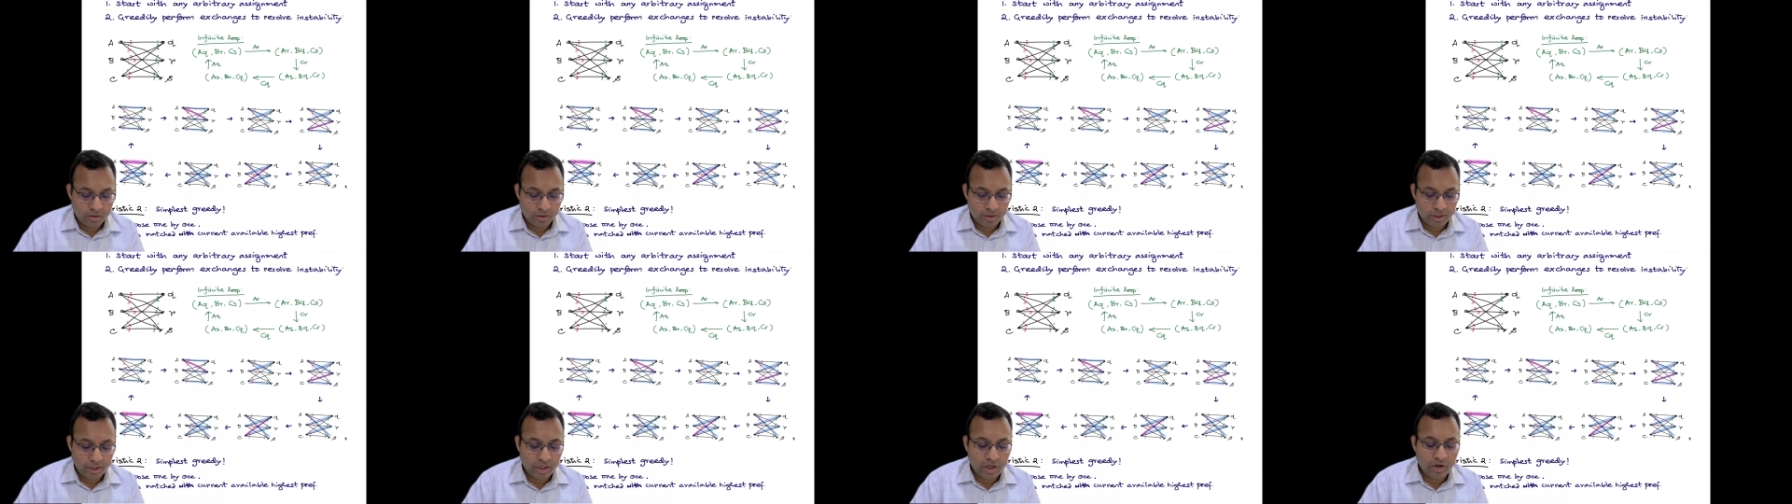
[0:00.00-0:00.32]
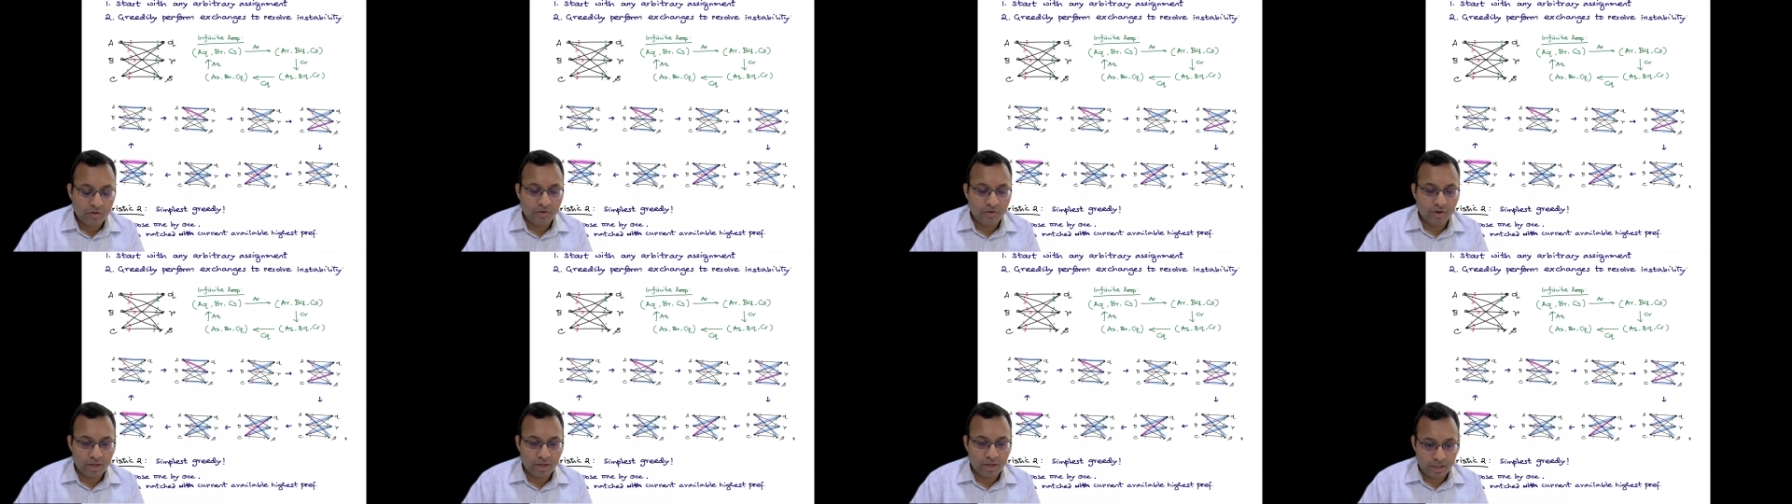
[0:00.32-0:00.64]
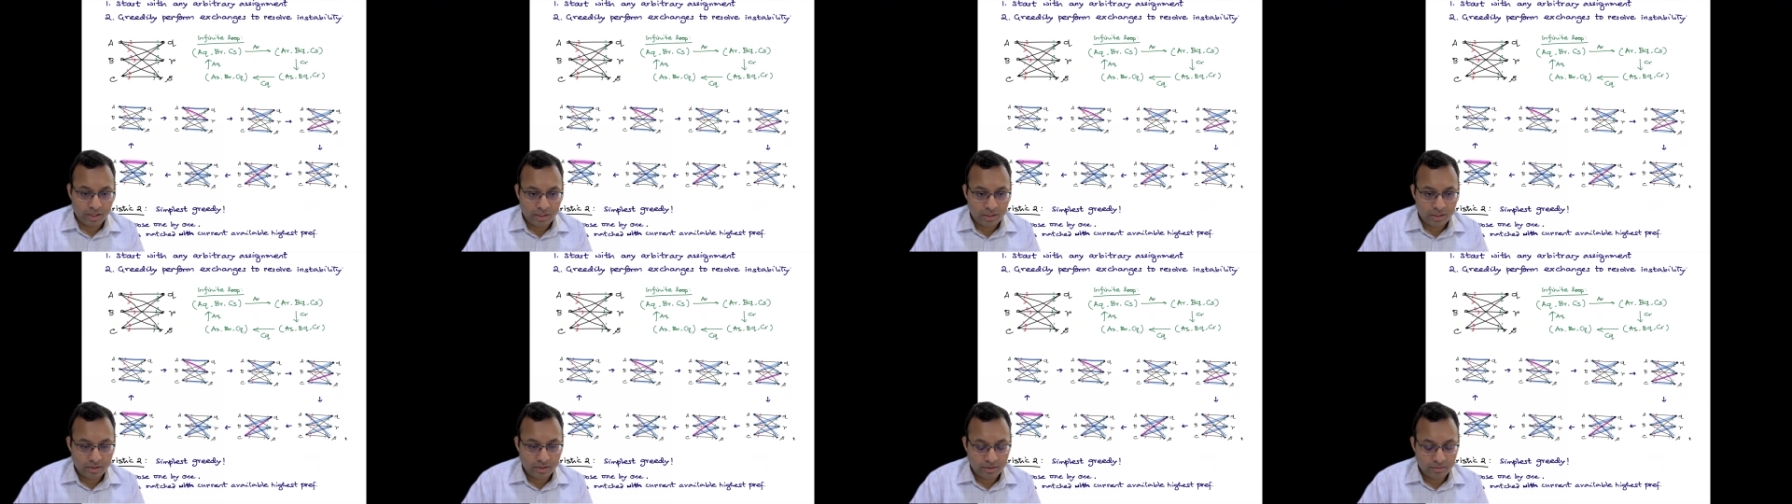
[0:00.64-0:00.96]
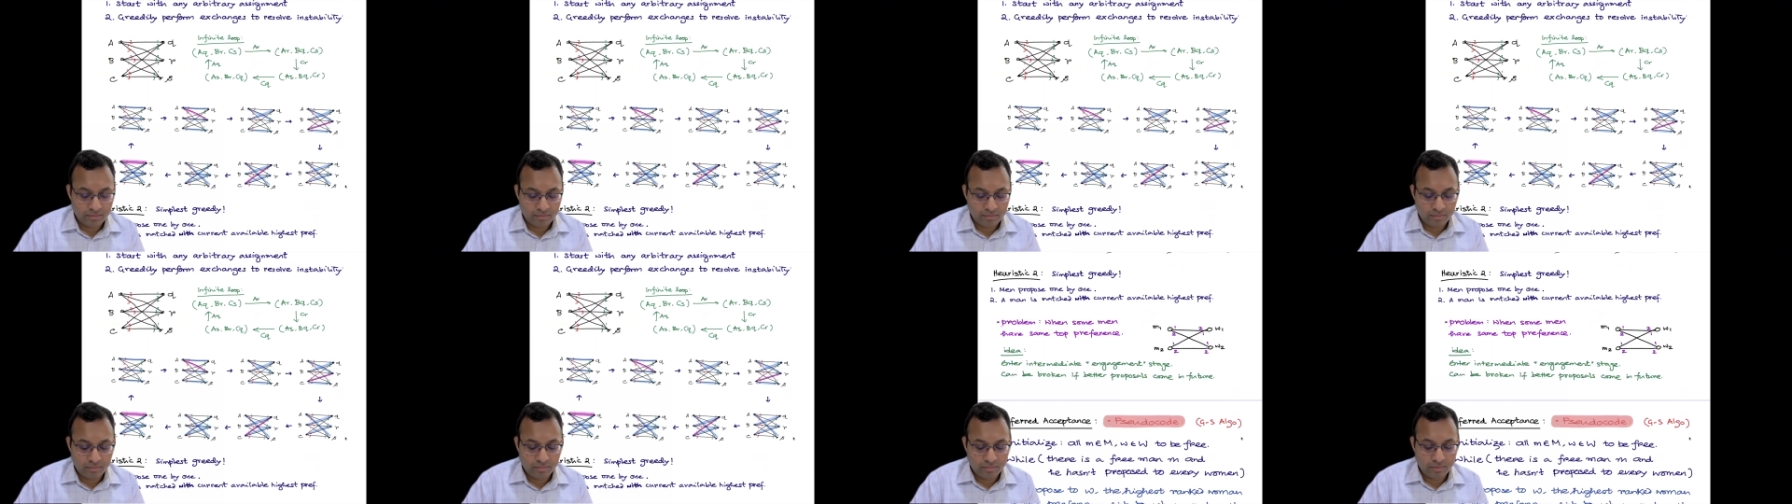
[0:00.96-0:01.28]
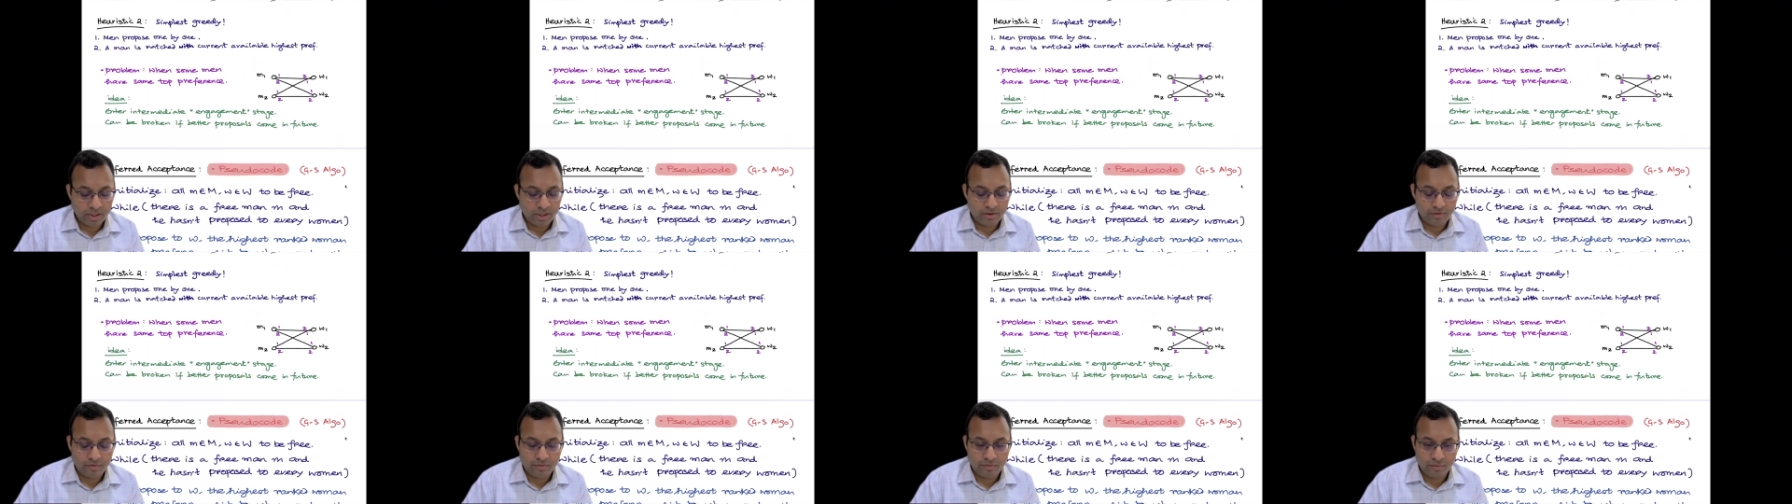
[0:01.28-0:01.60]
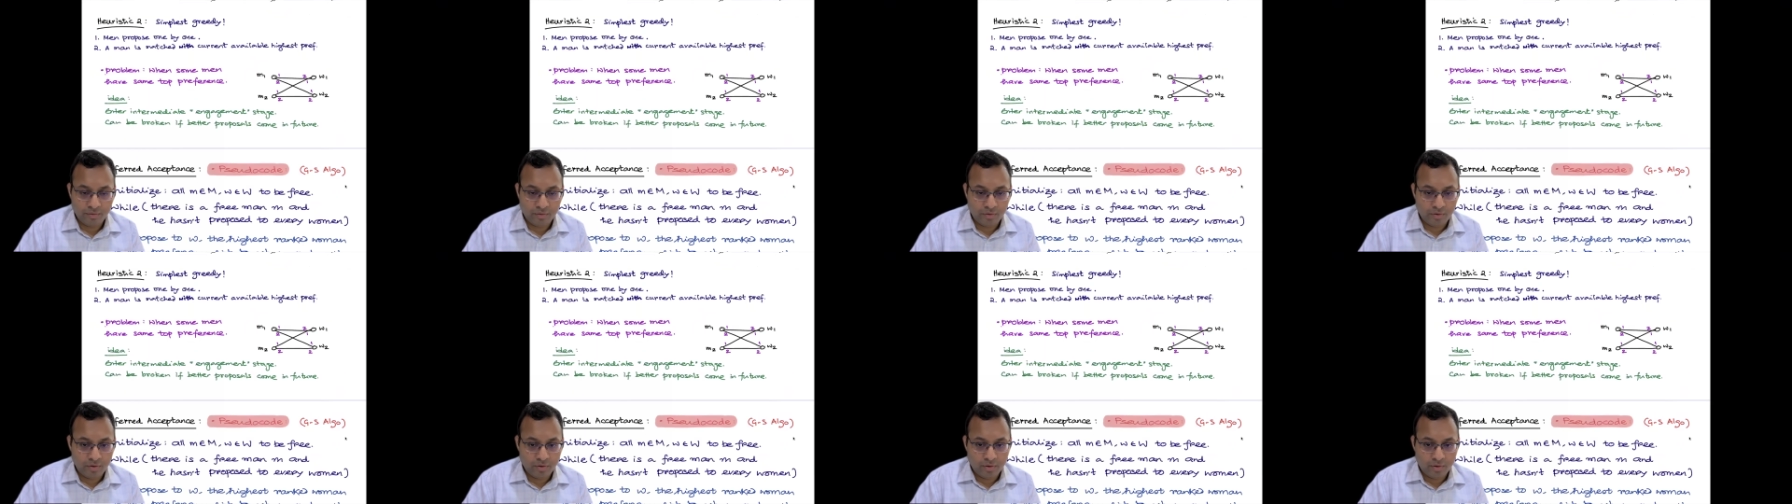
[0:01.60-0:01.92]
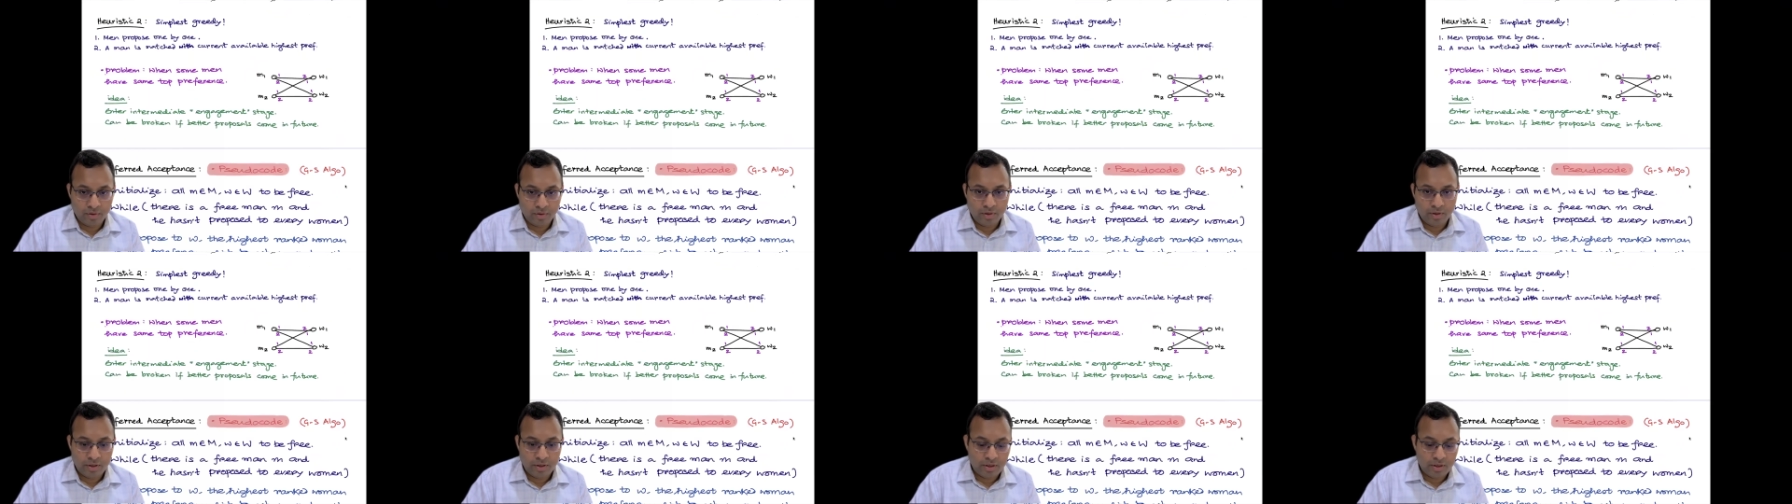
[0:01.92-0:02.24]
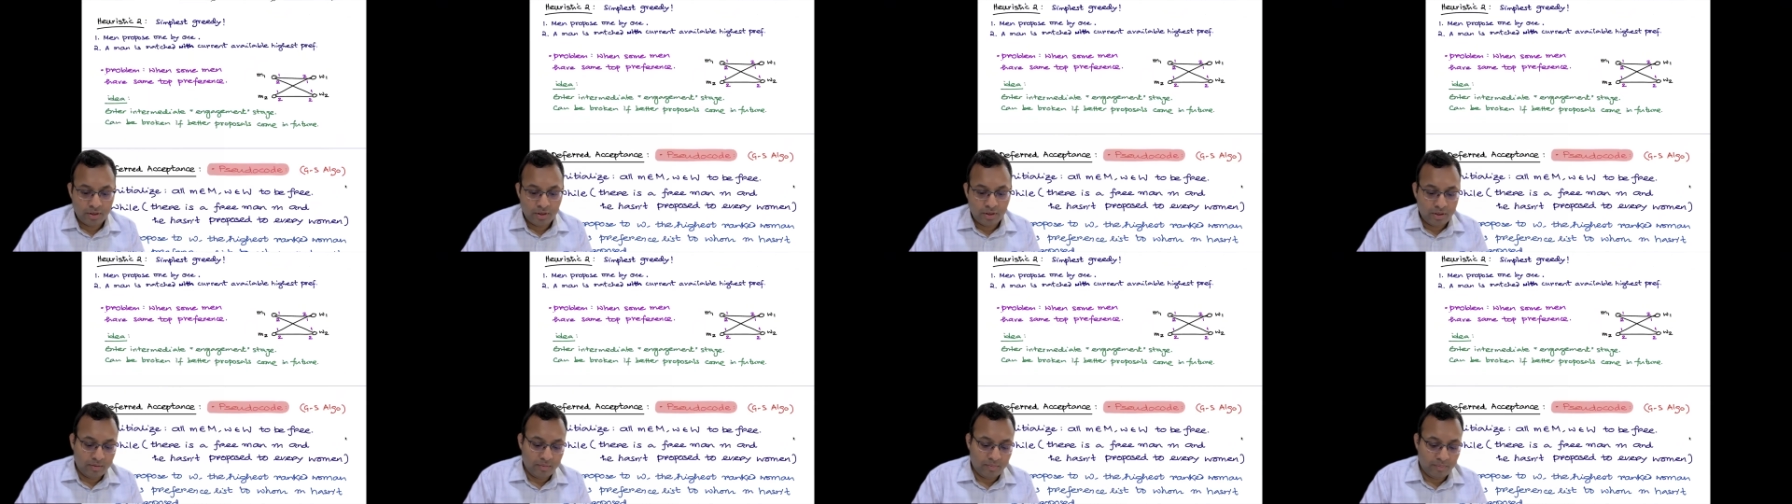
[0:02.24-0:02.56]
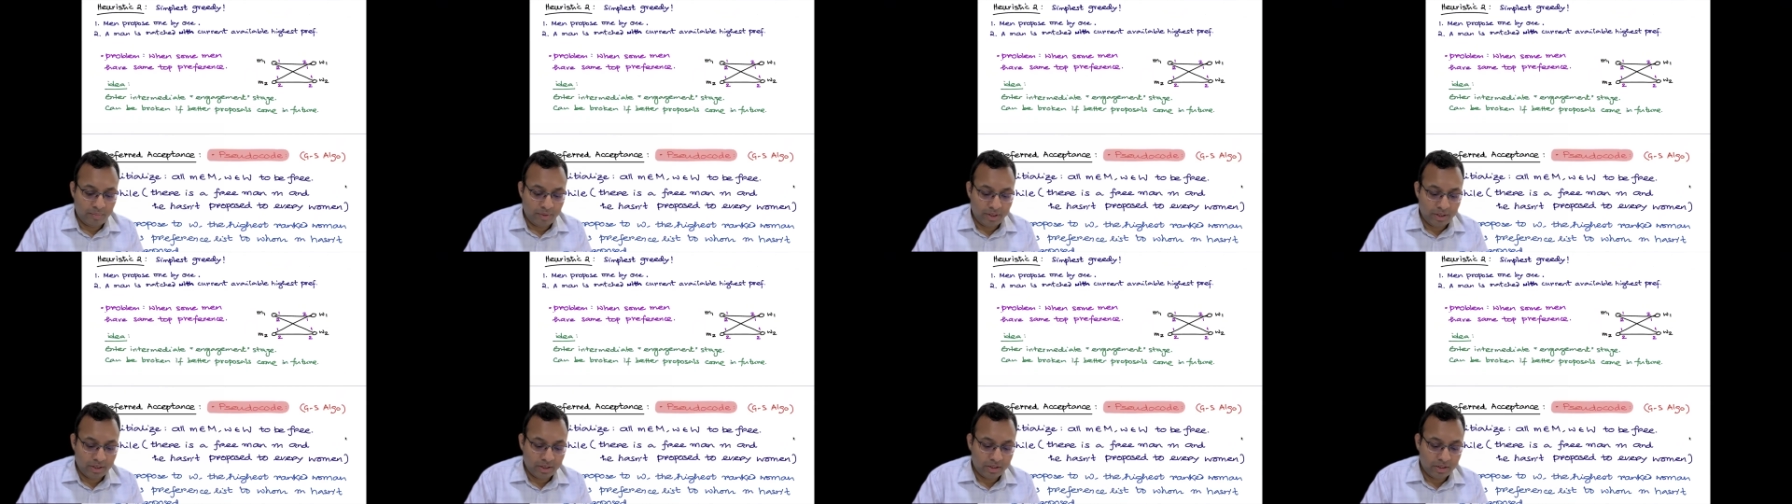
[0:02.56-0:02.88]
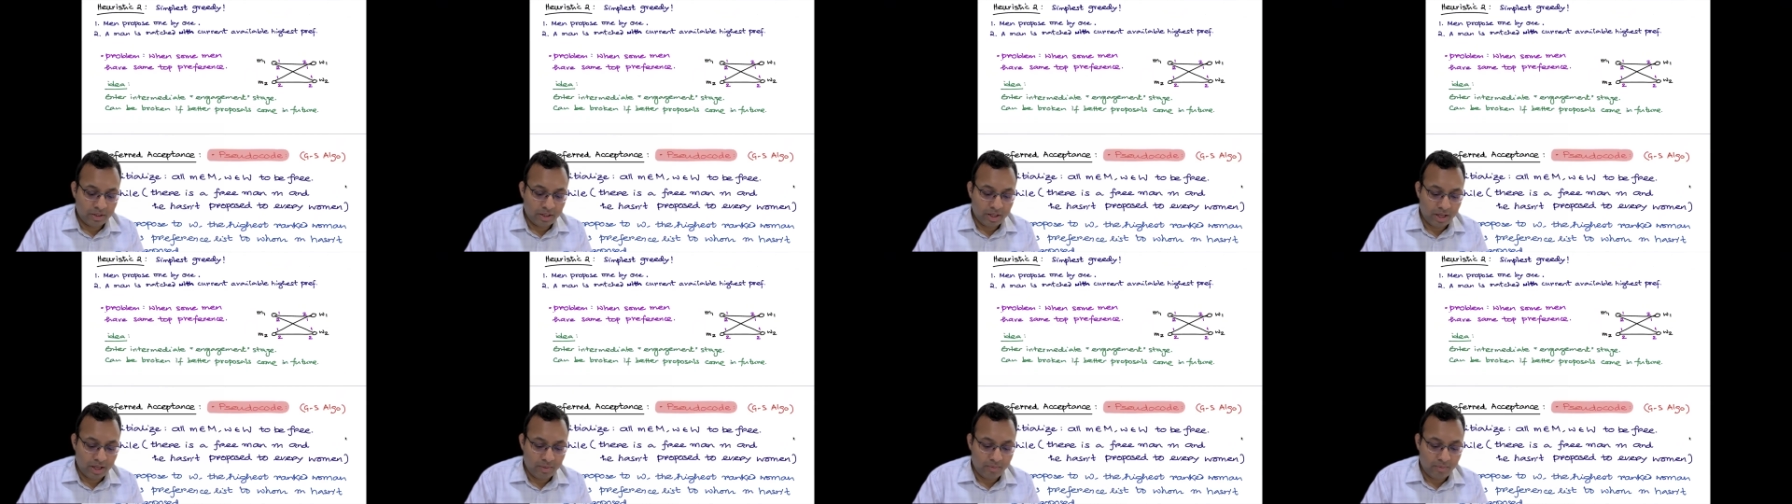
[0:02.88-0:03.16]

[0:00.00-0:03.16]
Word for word: Think of a case, there are pairs